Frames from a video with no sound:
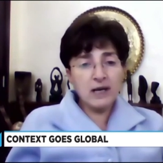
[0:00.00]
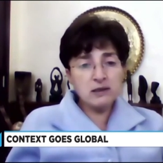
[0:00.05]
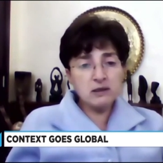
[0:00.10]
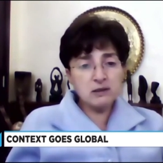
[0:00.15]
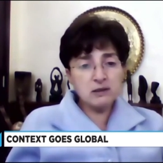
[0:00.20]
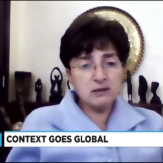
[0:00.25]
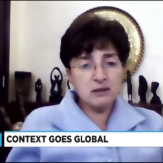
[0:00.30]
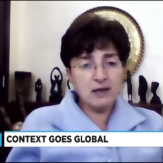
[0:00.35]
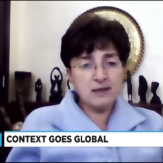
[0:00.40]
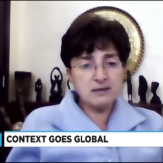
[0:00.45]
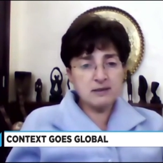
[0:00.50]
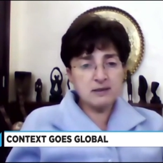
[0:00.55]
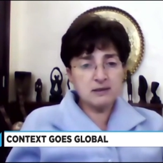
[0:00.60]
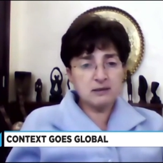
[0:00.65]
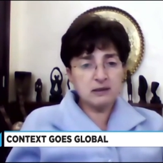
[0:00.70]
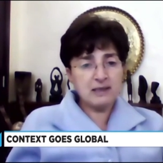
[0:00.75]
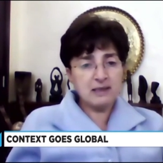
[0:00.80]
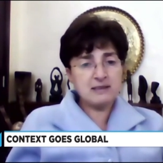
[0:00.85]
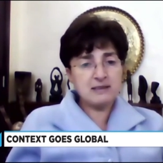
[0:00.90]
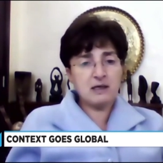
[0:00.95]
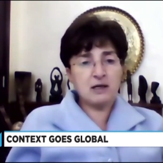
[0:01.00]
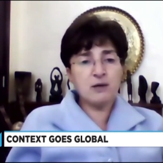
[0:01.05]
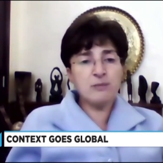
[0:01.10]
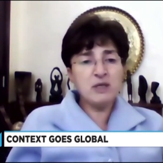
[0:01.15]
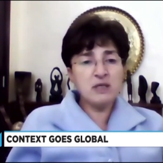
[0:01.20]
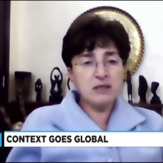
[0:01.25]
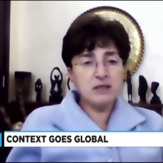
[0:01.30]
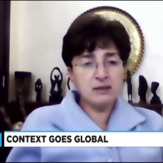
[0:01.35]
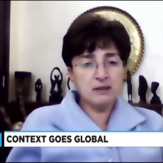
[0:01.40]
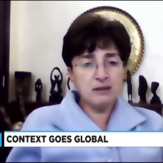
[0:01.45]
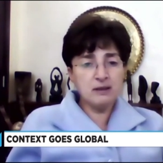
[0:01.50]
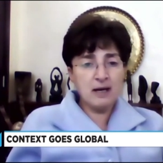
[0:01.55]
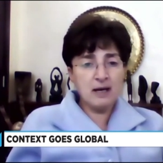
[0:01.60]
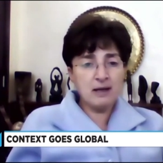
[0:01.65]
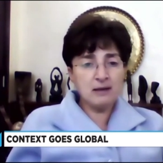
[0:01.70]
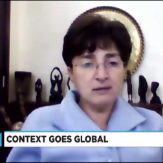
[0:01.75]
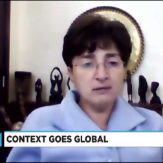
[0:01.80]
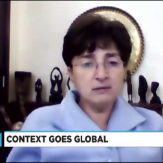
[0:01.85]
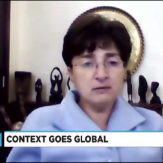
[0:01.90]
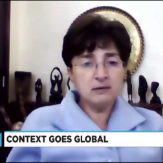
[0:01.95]
to recognize it as Armenian
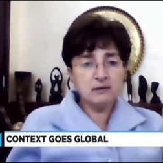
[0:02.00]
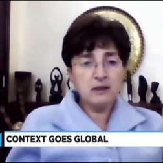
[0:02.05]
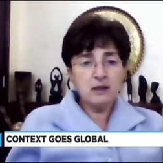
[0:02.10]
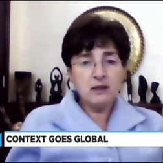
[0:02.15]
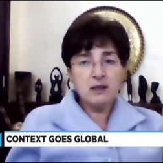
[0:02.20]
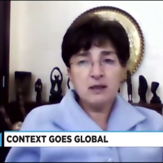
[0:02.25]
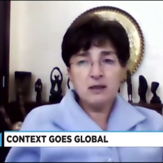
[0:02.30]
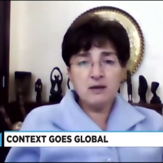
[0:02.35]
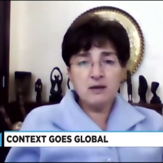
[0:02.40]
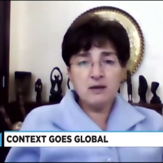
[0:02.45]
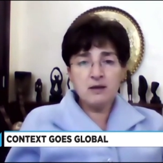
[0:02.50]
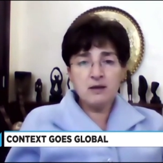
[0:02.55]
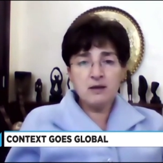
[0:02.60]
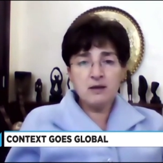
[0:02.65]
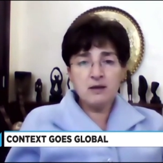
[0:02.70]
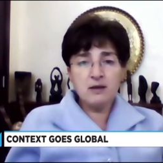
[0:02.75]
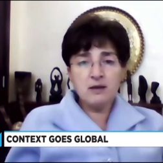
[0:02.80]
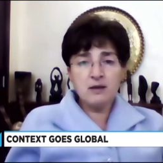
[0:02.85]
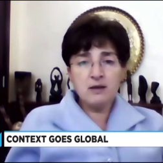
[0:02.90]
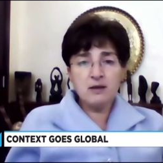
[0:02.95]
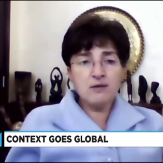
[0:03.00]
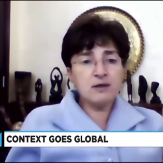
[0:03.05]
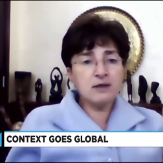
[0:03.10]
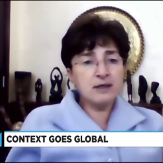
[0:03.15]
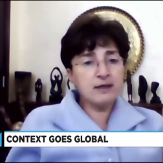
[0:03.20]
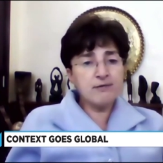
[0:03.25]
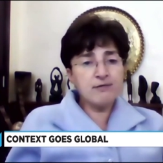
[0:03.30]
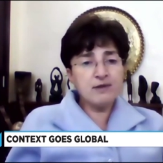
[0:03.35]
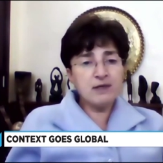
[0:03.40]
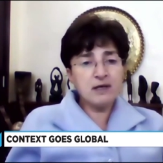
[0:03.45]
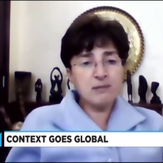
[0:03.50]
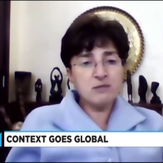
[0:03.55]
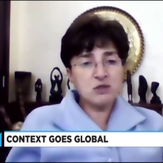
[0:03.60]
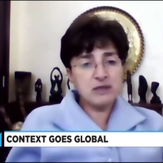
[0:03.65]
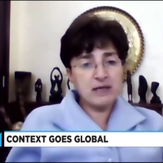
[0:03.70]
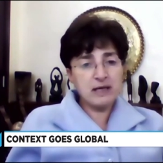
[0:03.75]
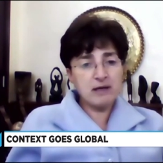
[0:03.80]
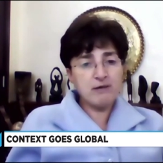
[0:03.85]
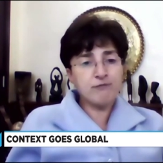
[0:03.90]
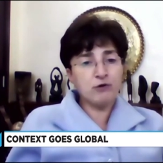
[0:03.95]
land, either give
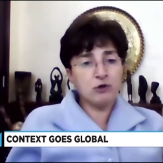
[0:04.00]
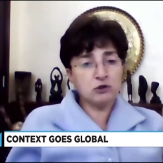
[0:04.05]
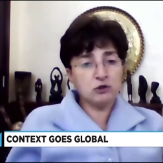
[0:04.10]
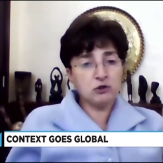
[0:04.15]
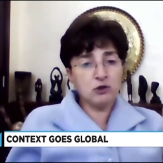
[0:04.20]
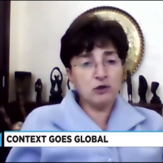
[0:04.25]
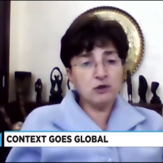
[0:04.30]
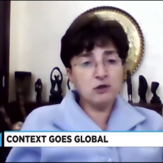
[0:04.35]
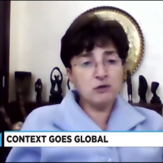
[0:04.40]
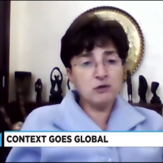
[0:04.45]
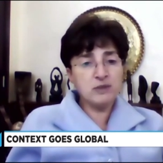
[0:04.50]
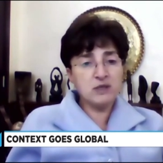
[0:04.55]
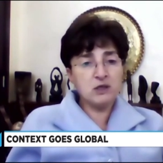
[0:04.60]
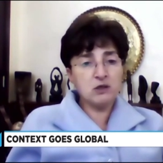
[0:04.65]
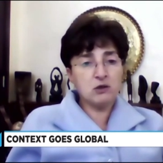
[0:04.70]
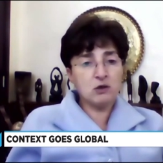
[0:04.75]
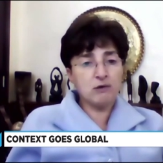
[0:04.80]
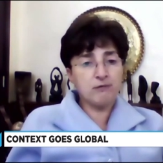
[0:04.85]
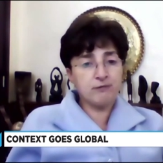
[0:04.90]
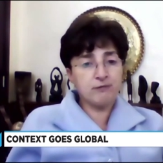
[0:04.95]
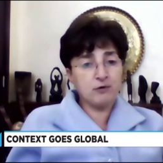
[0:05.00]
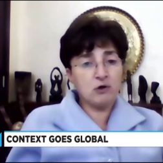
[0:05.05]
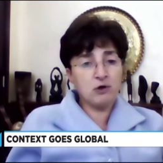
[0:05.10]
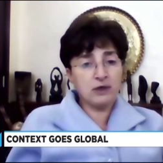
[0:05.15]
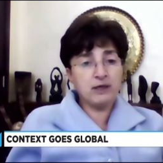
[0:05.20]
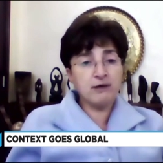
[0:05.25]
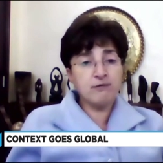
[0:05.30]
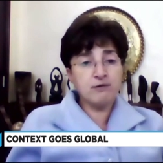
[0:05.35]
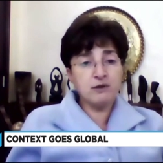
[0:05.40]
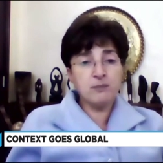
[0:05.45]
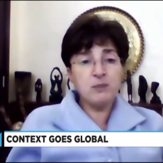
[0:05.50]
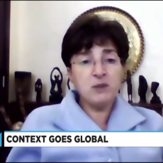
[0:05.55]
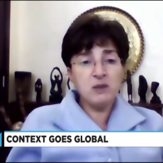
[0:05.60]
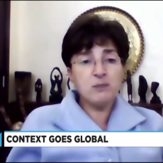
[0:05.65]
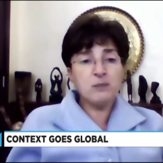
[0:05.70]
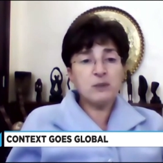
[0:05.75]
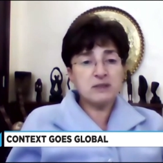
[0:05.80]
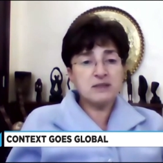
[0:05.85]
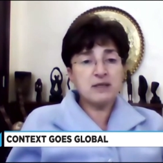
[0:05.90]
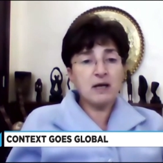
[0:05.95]
them self autonomy of or give the
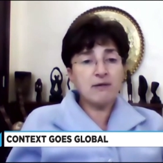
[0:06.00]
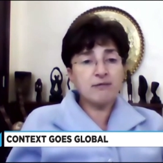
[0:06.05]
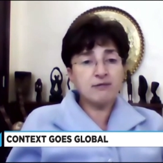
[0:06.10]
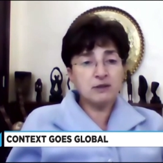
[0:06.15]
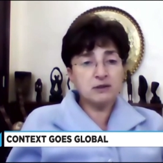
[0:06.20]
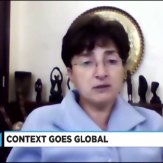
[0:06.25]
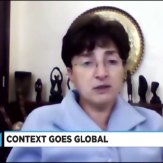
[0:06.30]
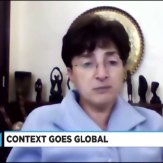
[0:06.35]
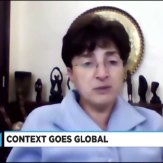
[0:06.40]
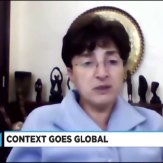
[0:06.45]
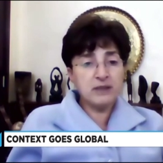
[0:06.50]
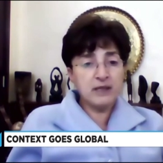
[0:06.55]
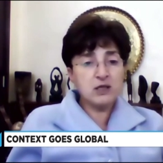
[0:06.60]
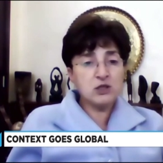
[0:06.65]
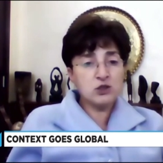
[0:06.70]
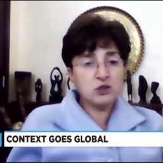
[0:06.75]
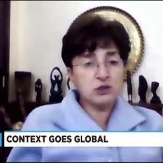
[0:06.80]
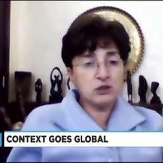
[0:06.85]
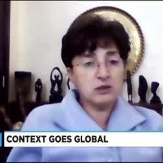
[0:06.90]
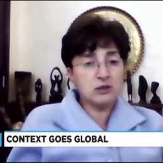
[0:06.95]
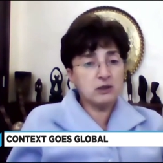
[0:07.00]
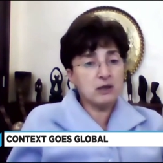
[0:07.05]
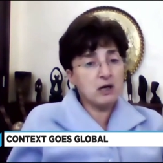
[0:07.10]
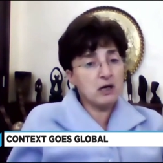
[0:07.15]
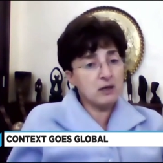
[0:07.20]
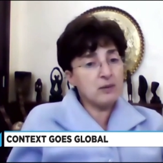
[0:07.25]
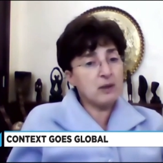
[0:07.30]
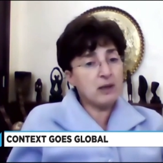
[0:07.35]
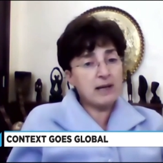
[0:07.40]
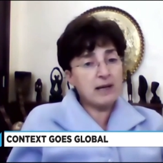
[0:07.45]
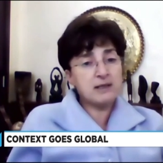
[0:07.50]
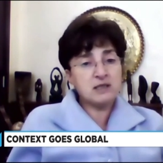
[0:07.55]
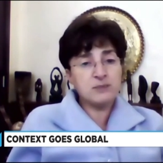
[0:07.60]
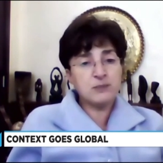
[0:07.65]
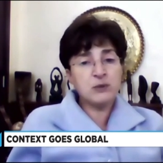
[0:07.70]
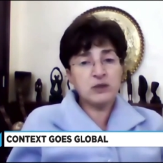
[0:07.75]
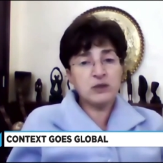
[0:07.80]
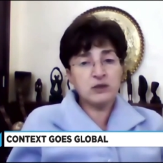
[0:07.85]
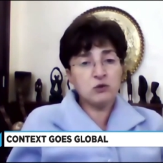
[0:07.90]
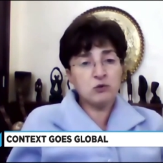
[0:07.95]
people self determination as
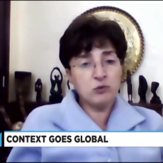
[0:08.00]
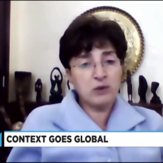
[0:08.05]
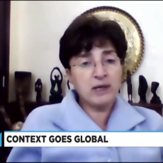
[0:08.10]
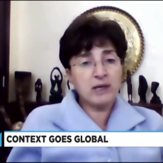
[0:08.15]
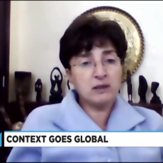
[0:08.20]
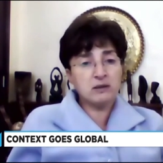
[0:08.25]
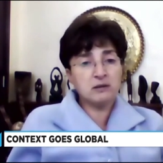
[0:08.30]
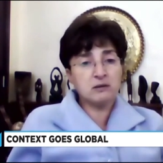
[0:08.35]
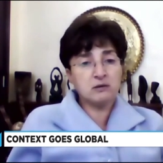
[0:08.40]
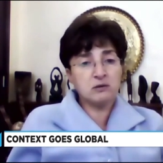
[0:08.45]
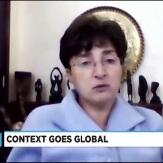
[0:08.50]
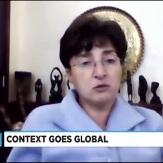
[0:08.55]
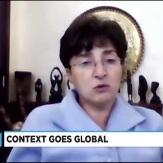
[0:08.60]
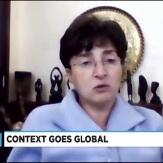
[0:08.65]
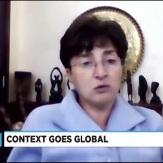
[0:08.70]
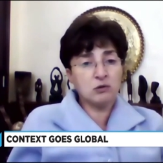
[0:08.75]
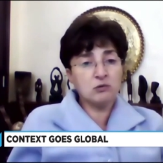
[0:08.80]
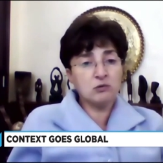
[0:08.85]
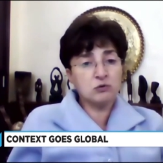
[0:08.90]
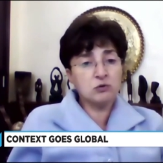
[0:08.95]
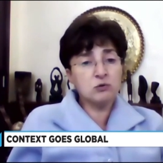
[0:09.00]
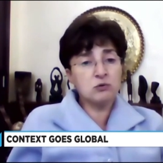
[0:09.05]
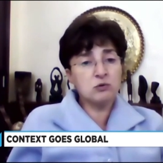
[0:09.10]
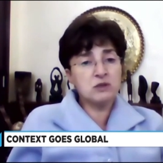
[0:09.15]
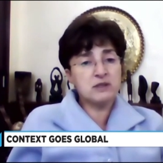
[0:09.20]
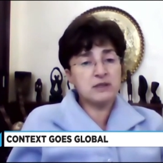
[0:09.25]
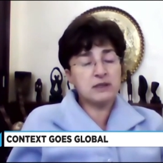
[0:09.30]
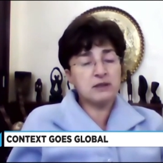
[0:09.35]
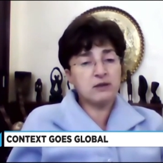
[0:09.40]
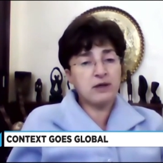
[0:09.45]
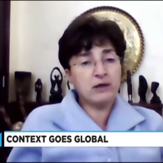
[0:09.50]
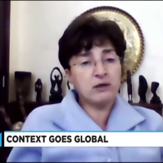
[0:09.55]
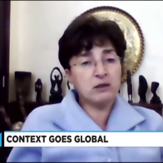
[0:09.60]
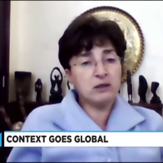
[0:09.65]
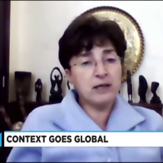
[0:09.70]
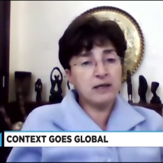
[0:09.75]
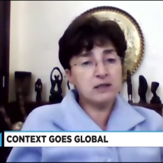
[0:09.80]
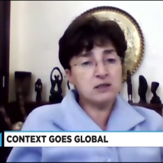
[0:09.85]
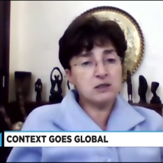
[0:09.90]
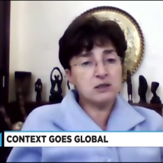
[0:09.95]
per UN, you know, rules and
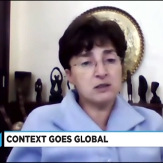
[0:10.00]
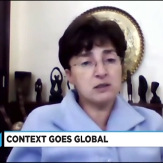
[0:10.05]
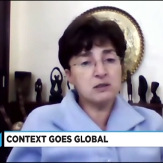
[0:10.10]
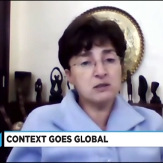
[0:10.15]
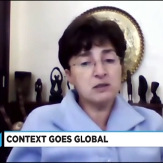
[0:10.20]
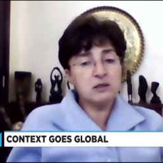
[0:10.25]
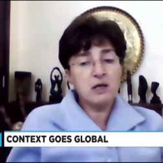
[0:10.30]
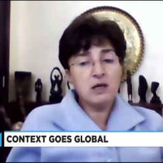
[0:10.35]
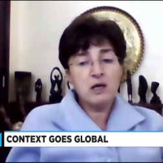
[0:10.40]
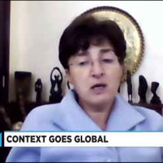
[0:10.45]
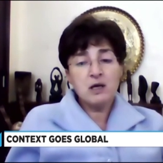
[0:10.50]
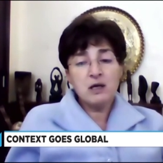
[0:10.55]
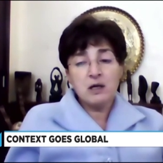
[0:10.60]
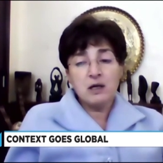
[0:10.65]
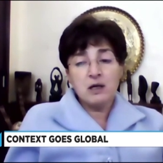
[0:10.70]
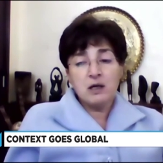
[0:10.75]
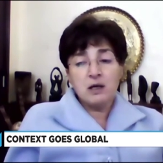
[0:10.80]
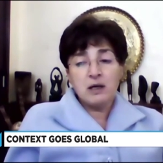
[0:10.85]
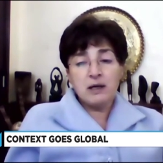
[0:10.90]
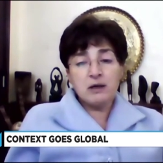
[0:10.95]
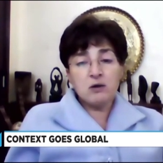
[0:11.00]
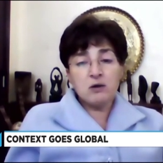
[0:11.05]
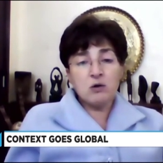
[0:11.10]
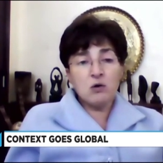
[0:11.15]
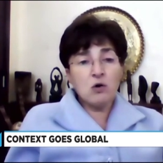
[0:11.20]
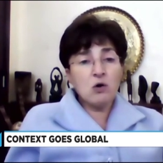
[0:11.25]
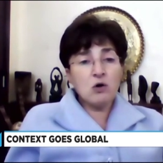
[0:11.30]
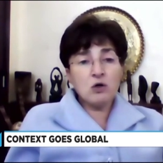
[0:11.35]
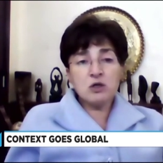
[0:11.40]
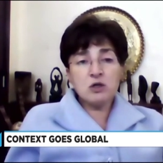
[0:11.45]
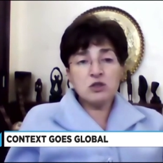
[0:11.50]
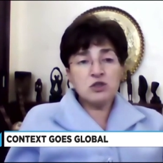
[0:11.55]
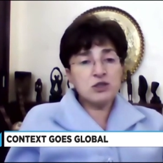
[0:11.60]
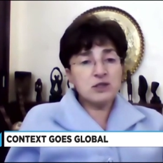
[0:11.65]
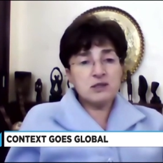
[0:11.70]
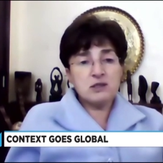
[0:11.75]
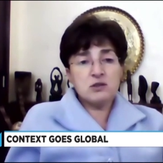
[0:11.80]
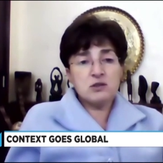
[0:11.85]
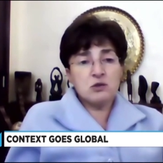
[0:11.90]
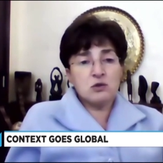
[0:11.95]
regulations, uh, or
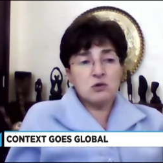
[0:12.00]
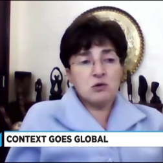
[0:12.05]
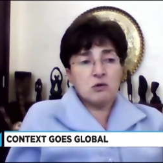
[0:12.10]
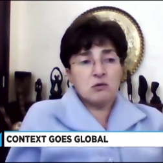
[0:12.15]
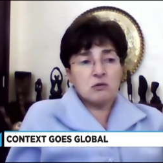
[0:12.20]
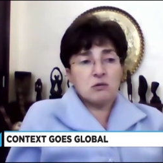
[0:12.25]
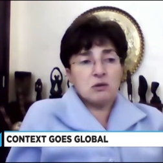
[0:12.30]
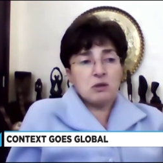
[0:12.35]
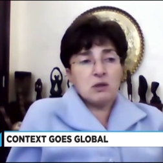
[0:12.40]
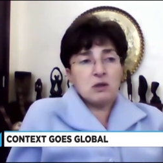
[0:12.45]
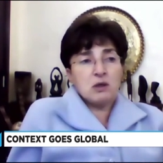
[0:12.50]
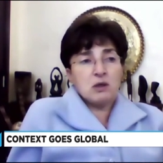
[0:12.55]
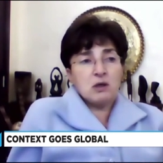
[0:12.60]
just you know